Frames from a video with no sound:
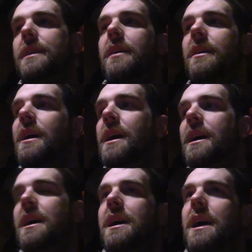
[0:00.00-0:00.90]
Now,
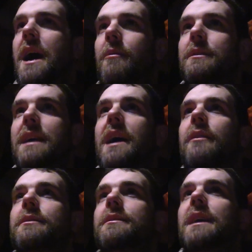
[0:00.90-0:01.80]
I was
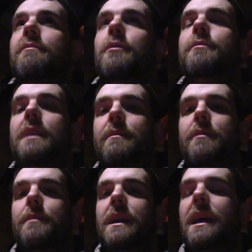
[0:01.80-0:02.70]
out several feet
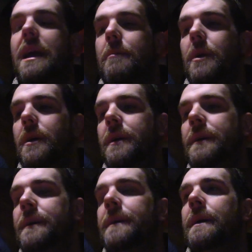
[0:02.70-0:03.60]
from the camera.
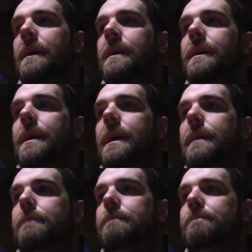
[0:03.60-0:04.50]

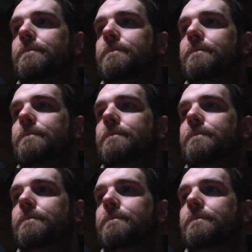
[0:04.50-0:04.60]
Um,